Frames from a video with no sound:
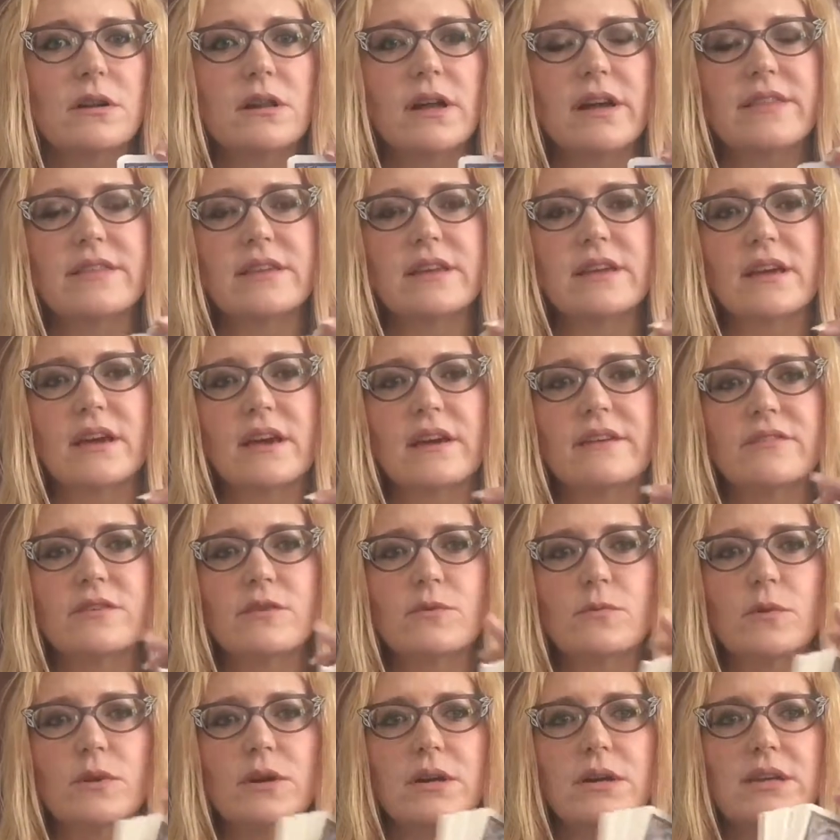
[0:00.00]
I think
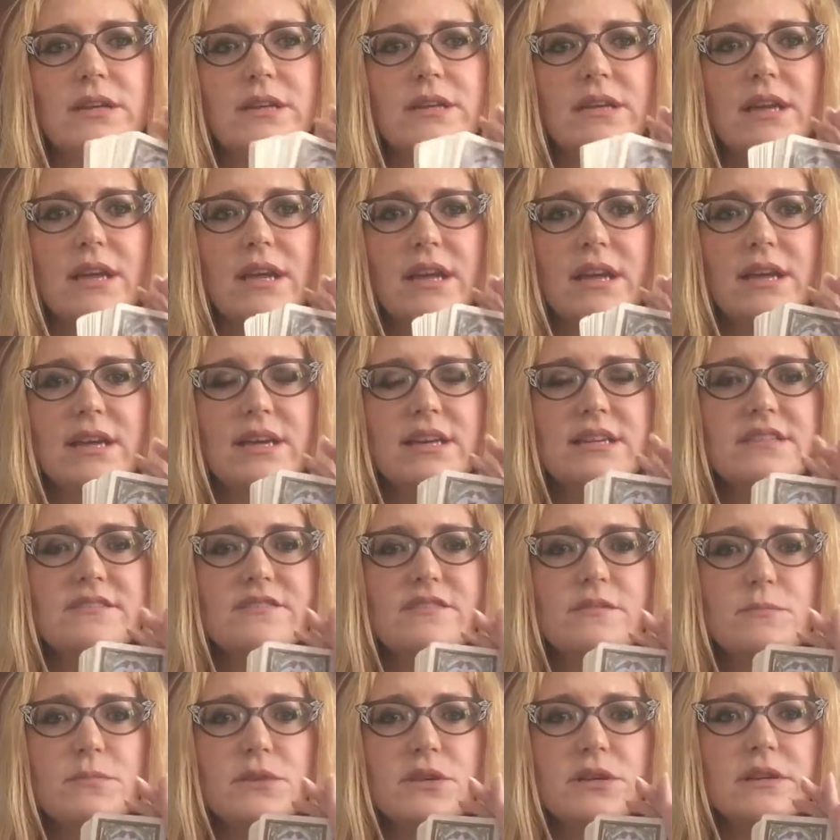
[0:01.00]
everyone is
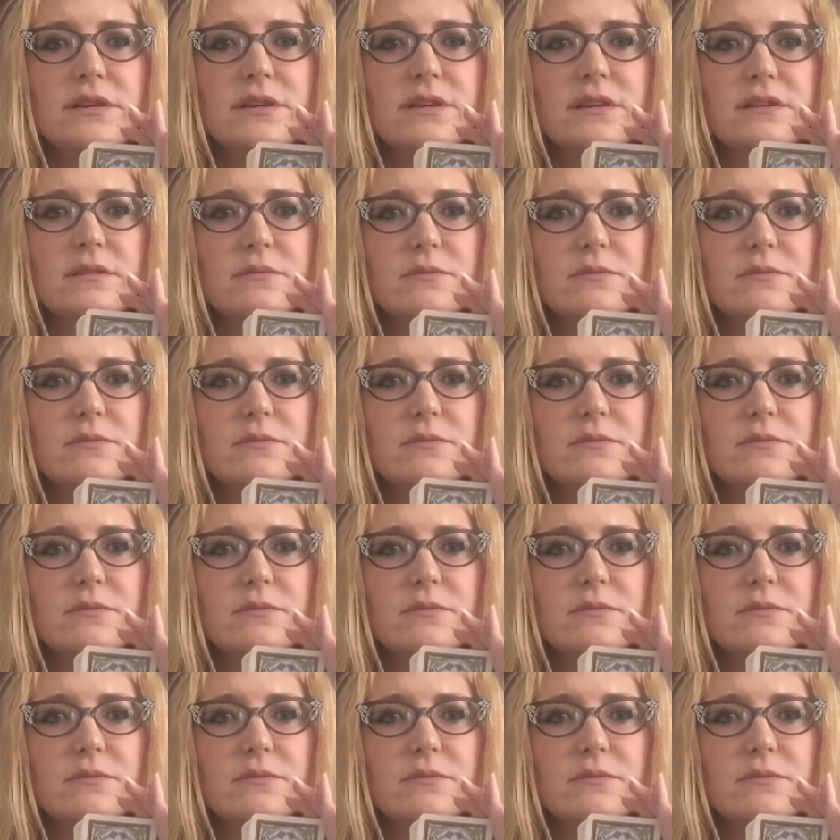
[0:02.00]
familiar